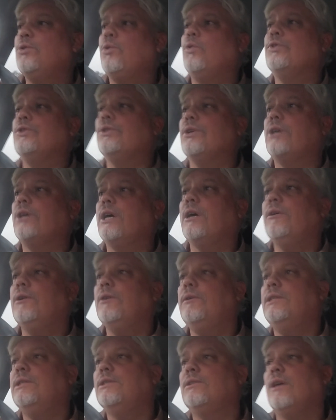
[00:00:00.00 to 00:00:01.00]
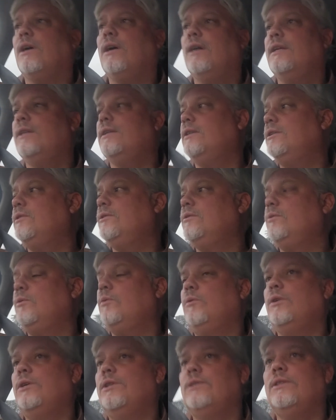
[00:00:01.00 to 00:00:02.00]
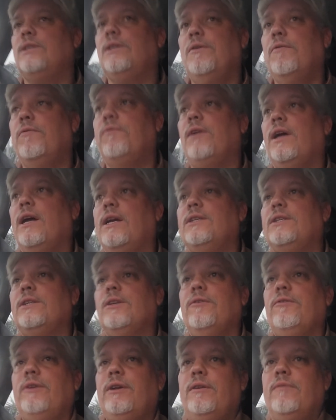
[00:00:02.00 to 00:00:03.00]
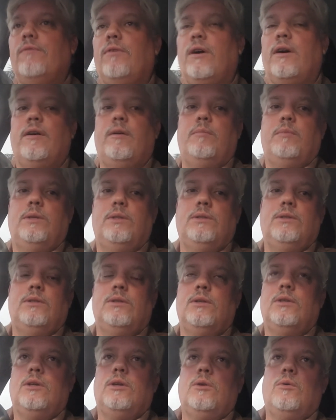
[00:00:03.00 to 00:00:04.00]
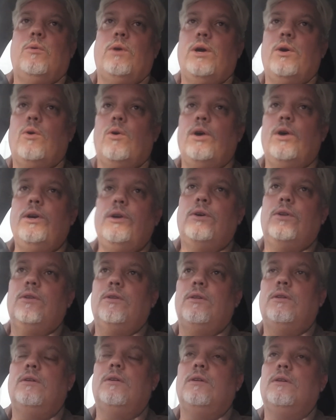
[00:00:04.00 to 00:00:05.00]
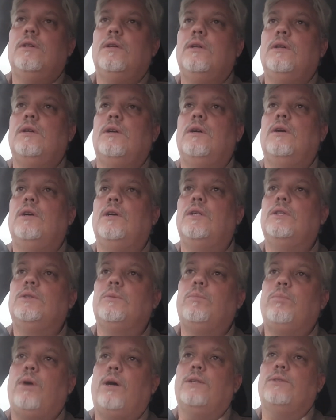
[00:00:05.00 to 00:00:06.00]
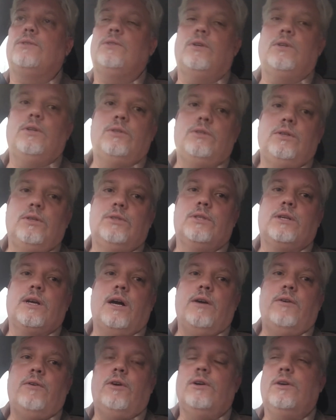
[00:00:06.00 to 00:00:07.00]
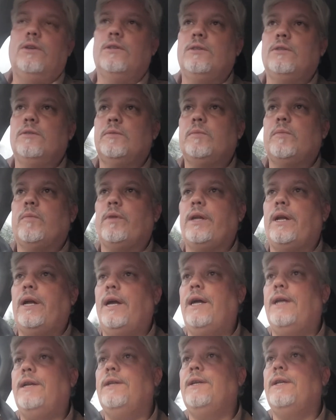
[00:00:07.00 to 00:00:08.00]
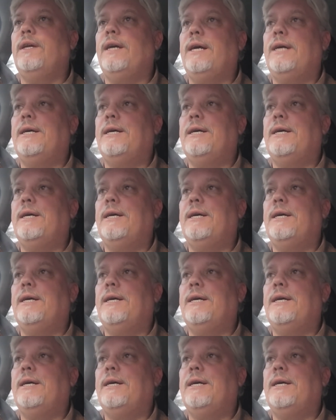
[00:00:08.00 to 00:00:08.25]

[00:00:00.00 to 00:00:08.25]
also coincided with inflationary environment where oil price started to skyrocket, and